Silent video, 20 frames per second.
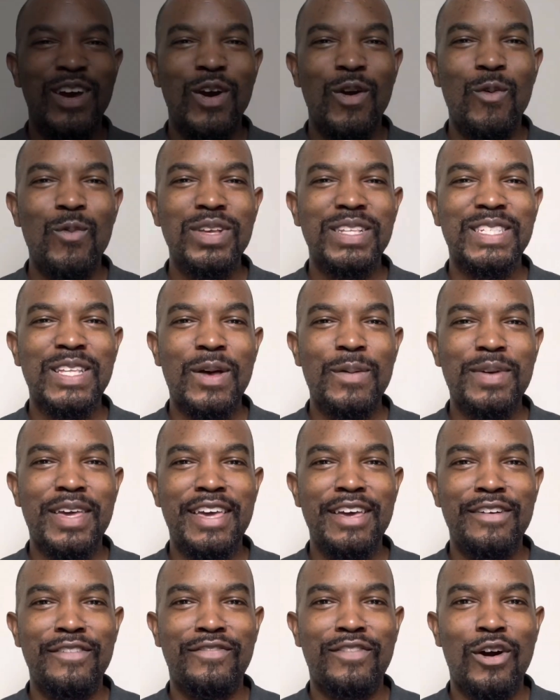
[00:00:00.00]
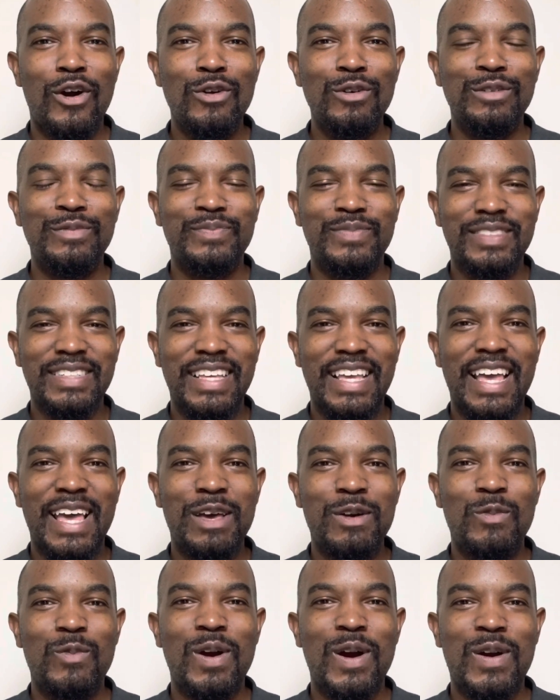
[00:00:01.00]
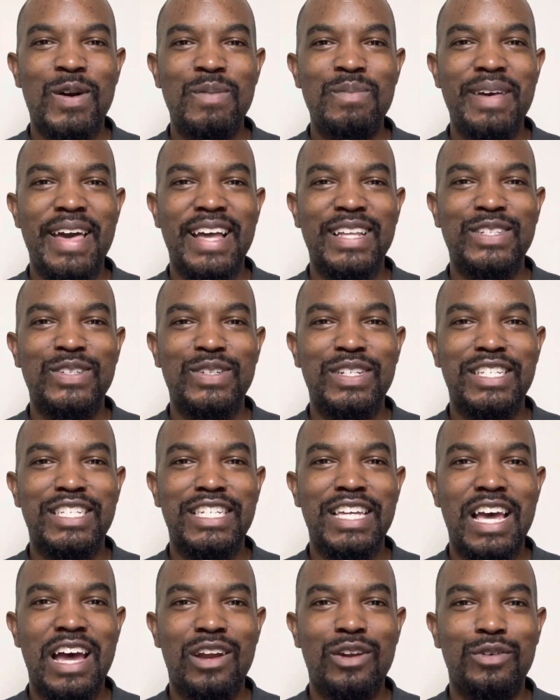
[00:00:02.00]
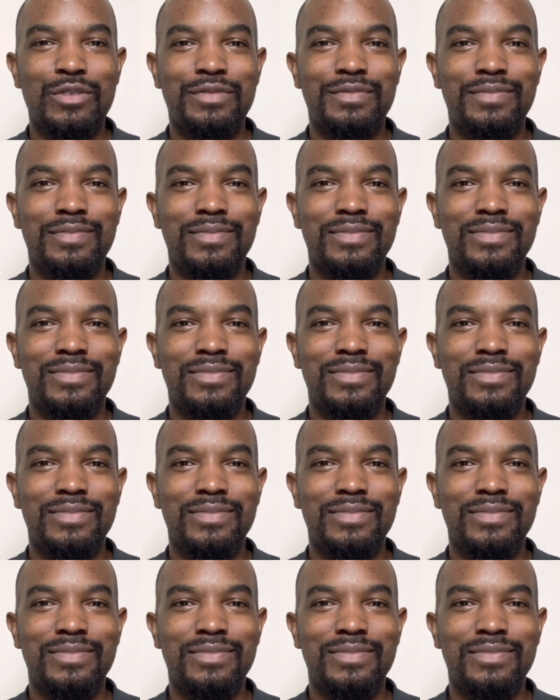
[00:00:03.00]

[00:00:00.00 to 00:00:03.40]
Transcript: What's up, kinfolk, and welcome back to the channel.